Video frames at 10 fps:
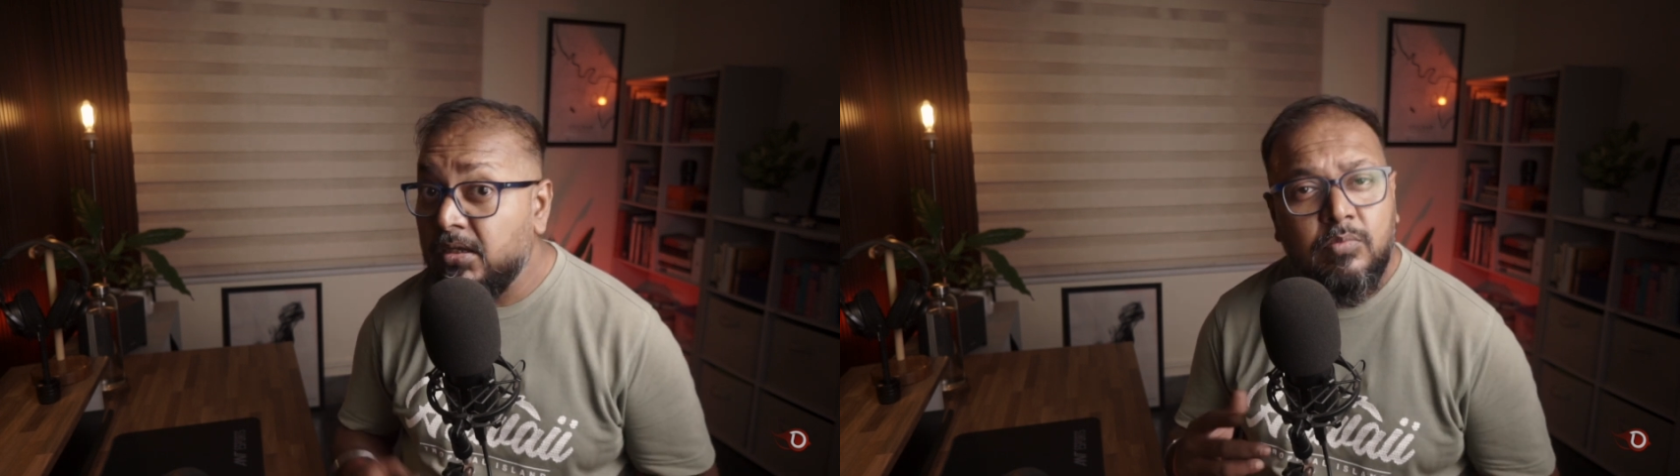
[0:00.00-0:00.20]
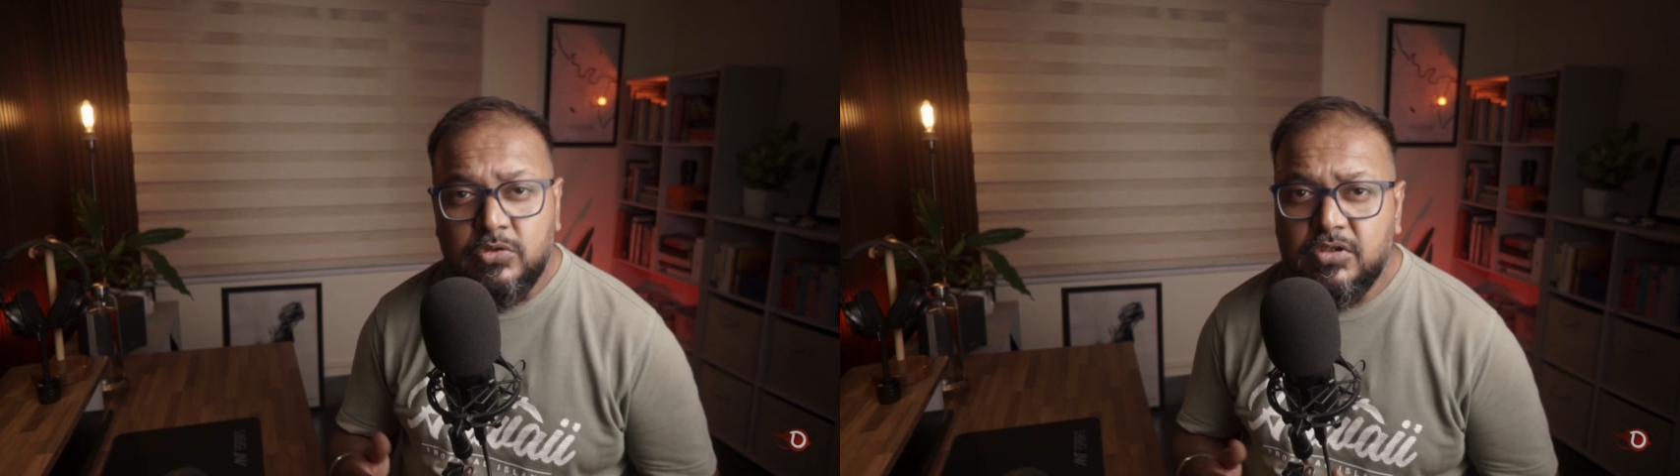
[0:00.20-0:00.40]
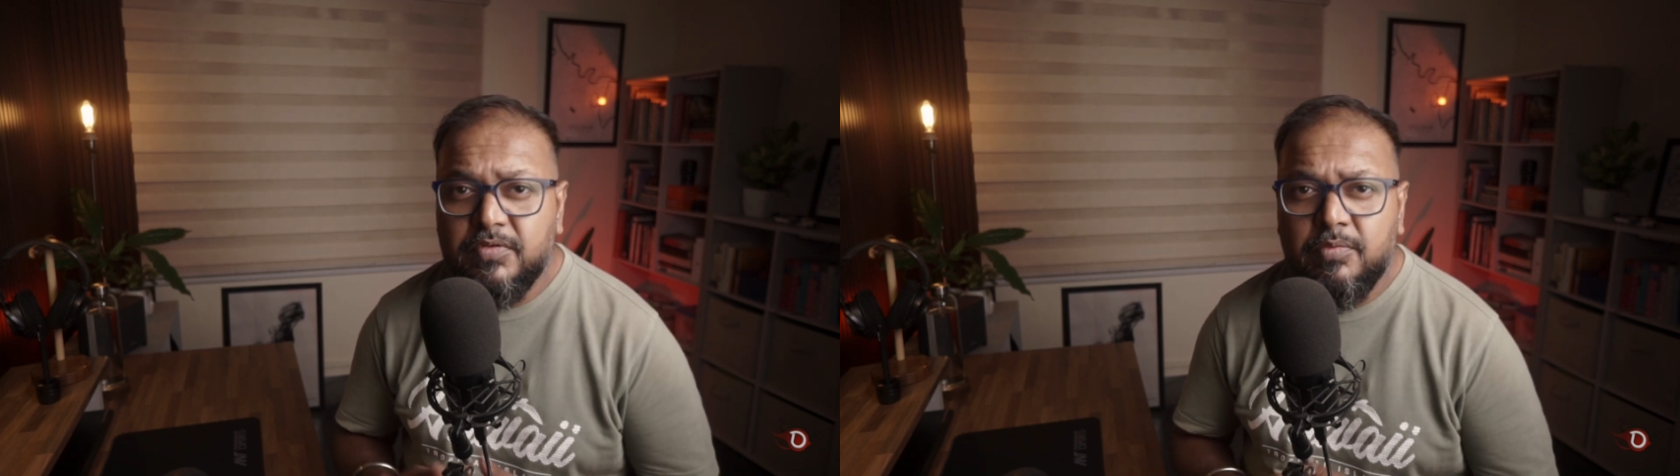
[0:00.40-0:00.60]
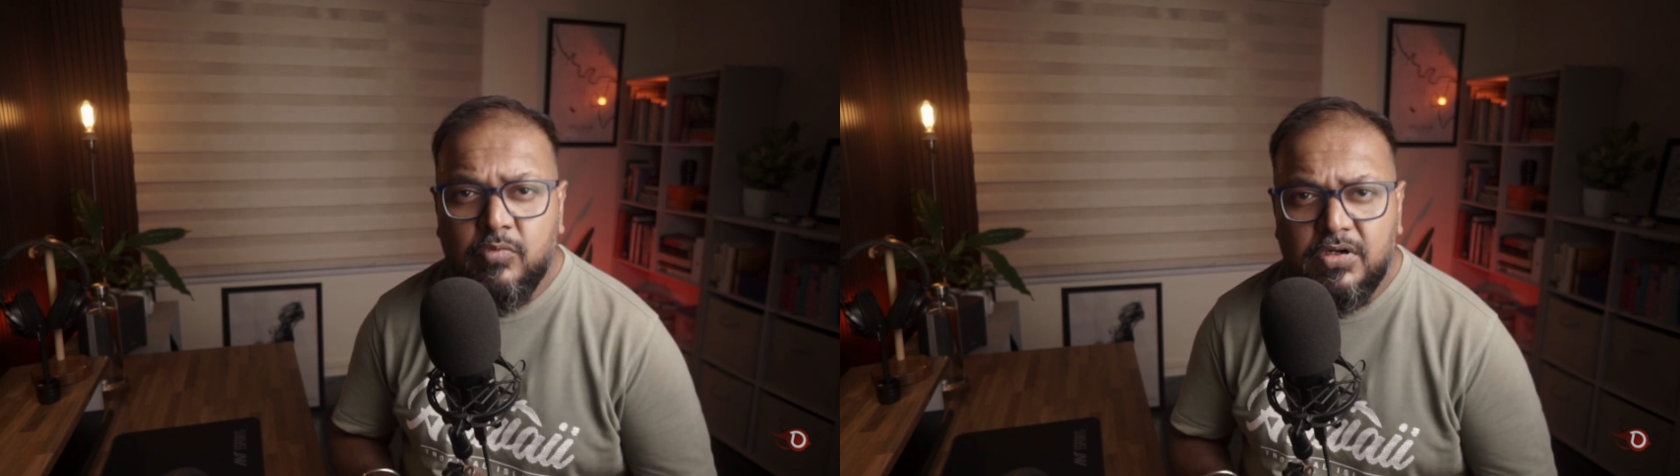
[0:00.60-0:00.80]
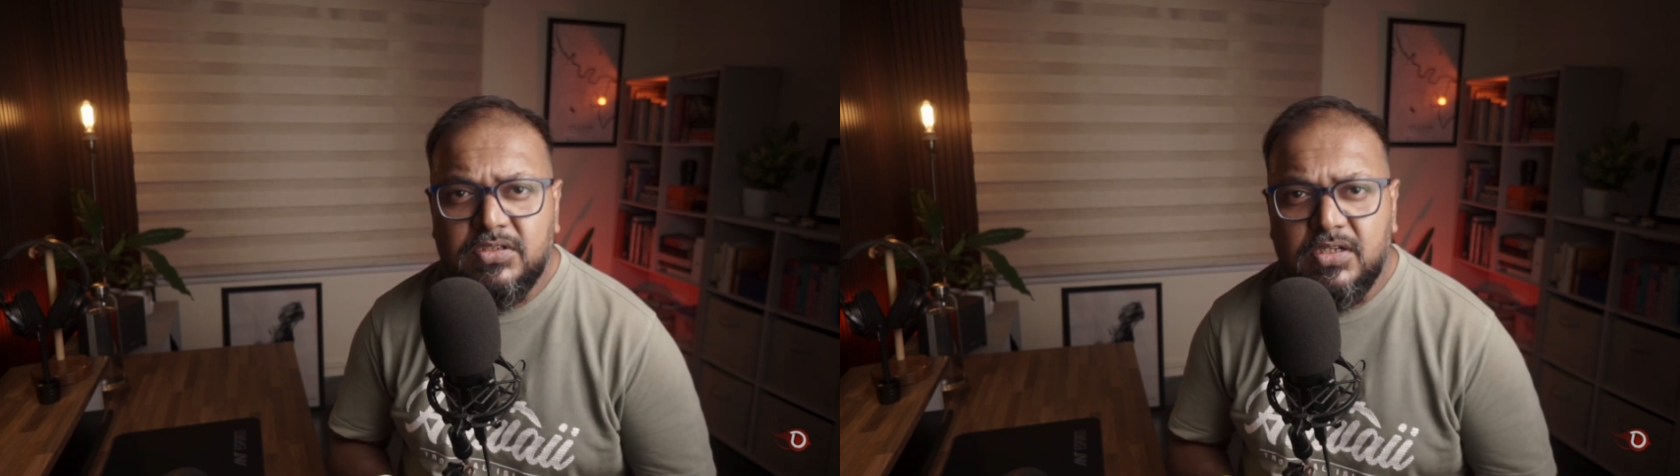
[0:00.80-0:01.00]
Most of them
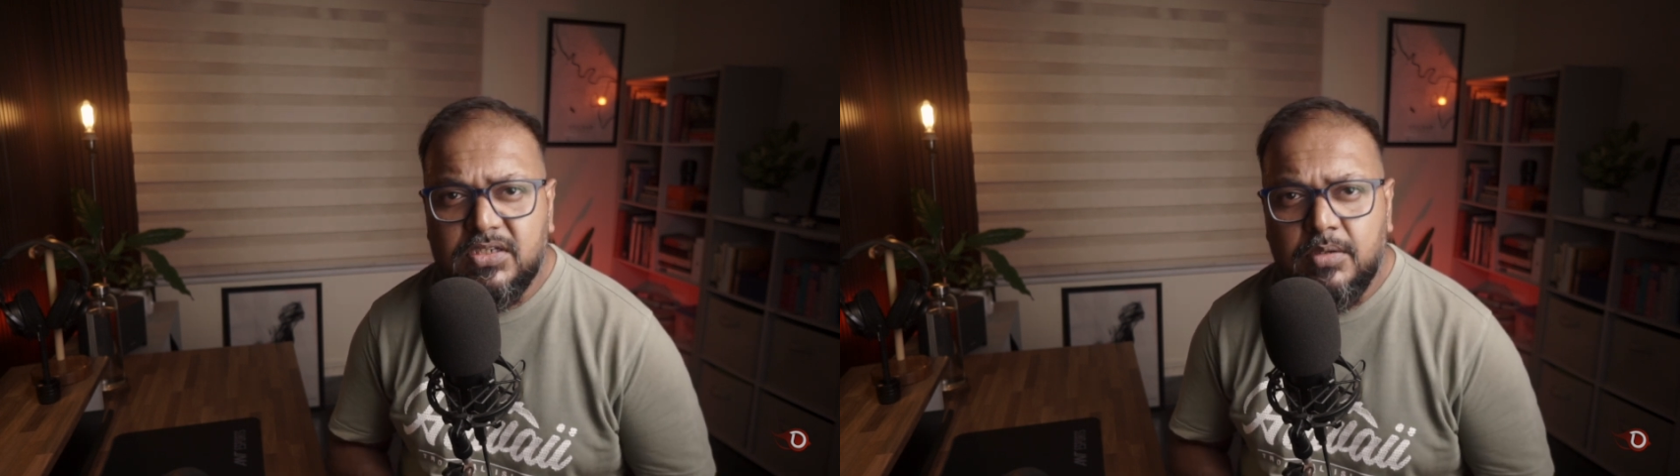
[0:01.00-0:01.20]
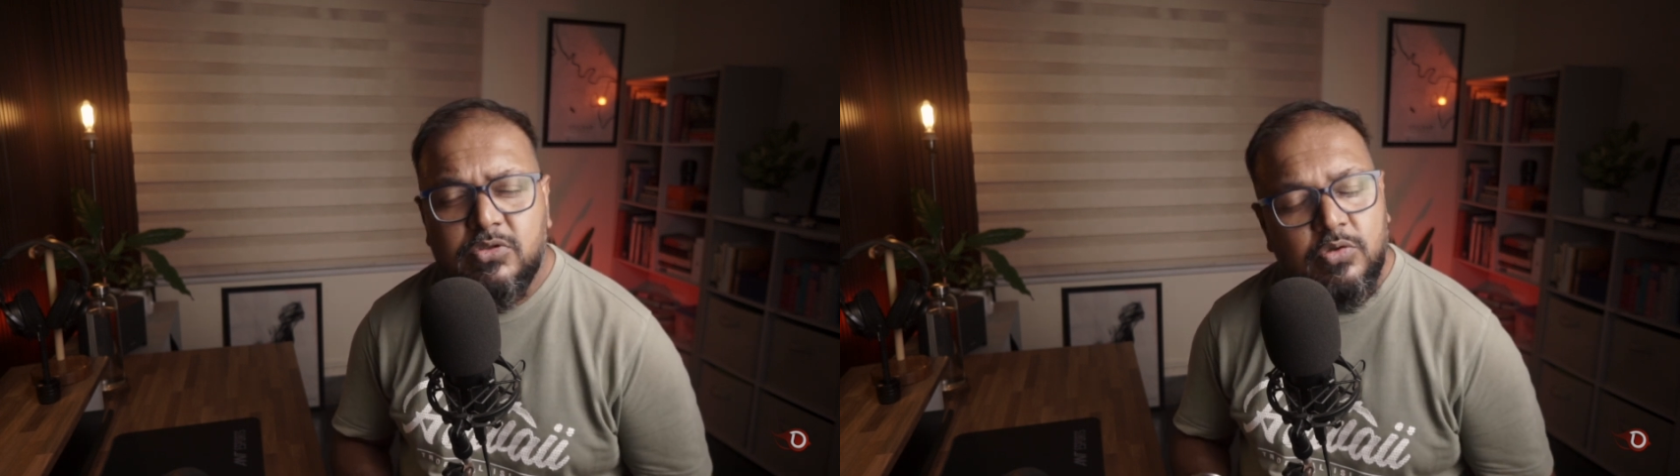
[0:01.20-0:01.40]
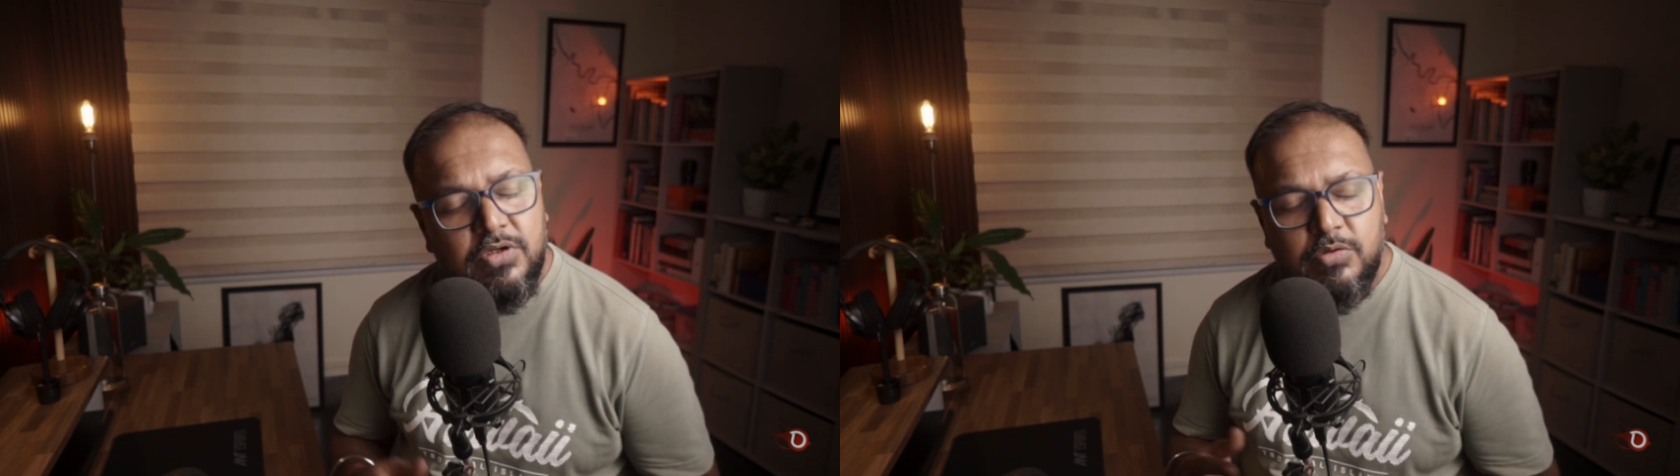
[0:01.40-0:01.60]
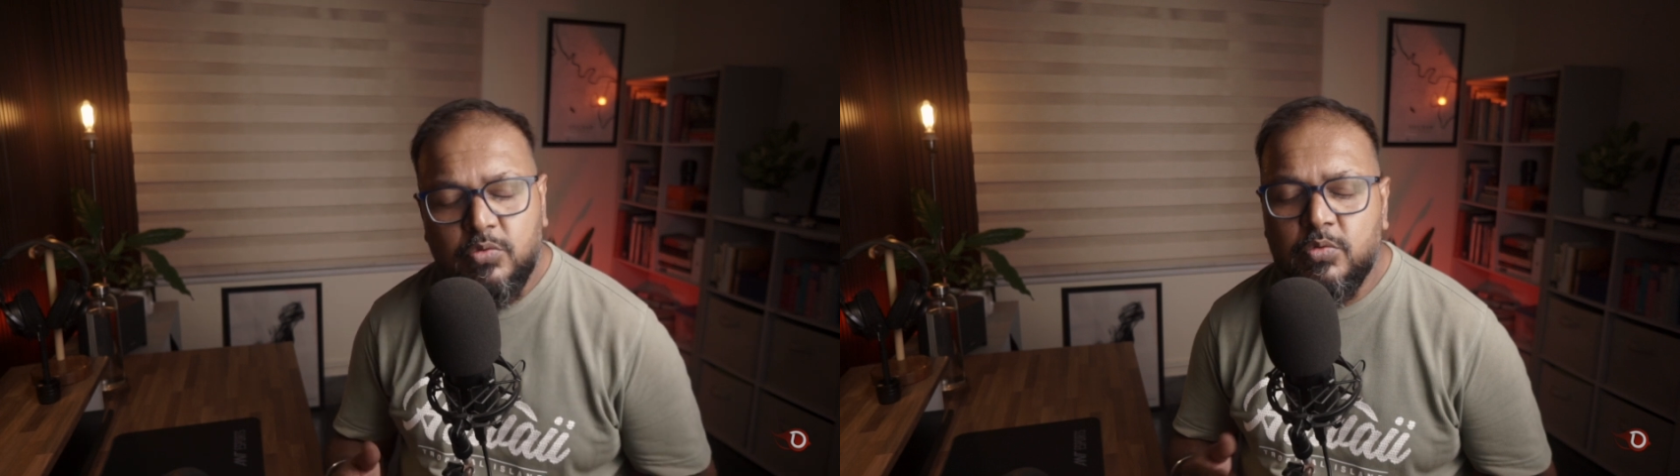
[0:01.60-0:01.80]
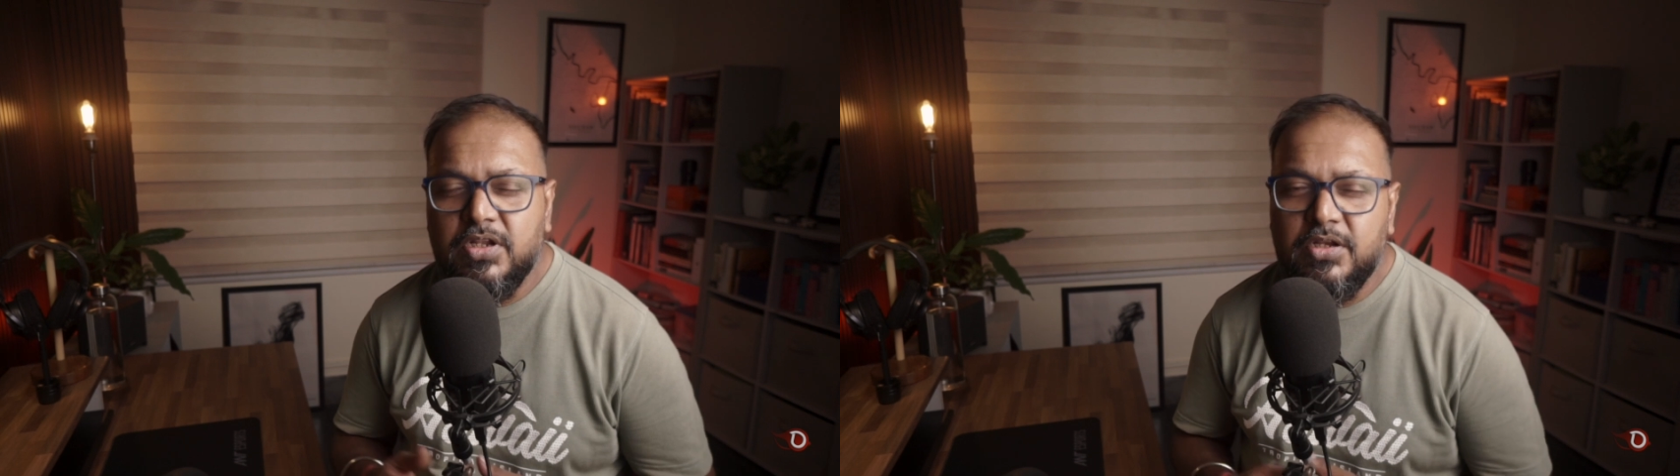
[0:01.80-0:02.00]
works the same so you don't